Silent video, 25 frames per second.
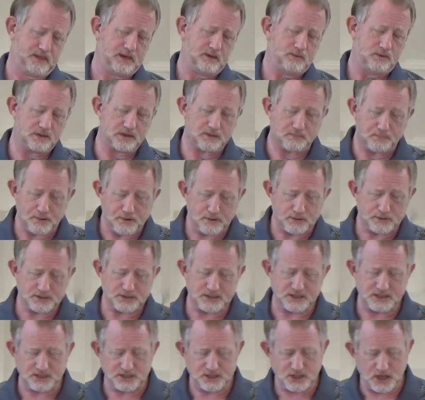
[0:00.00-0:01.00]
When the
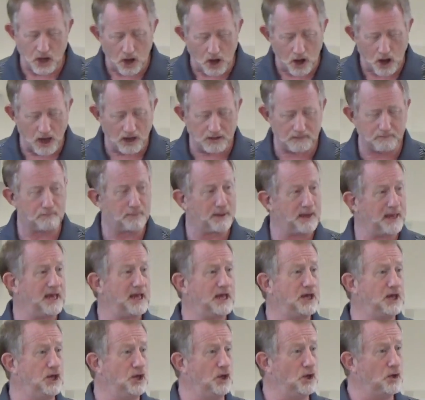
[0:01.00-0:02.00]
person is caught
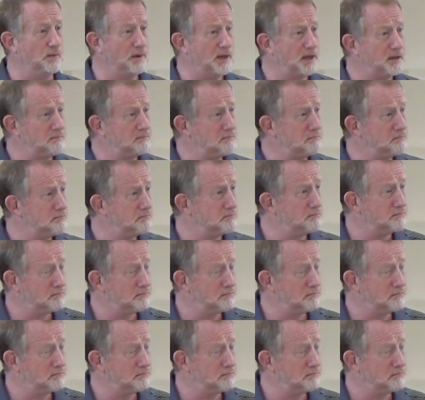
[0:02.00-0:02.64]
being human,